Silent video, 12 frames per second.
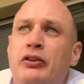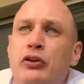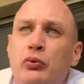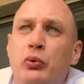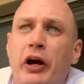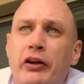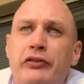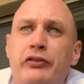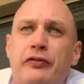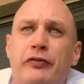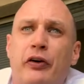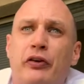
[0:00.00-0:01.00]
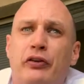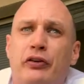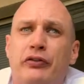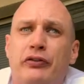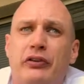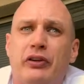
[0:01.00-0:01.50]
Good ways to
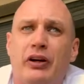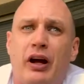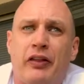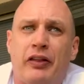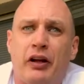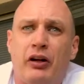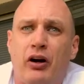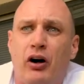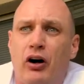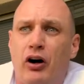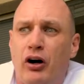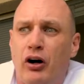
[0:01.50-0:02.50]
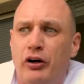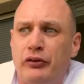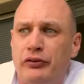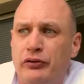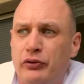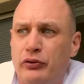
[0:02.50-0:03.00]
focus, I think, are
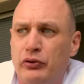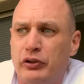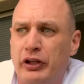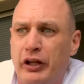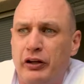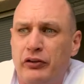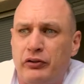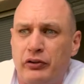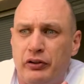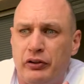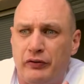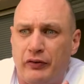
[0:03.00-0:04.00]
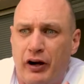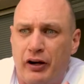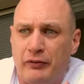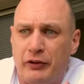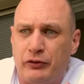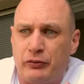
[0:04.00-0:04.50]
to get into an
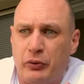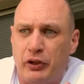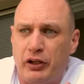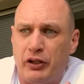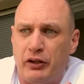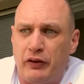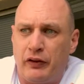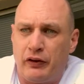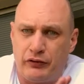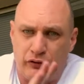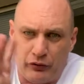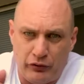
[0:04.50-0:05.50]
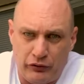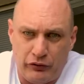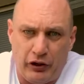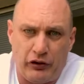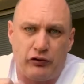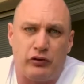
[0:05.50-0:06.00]
environment where there's no
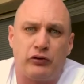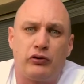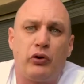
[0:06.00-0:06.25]
distraction.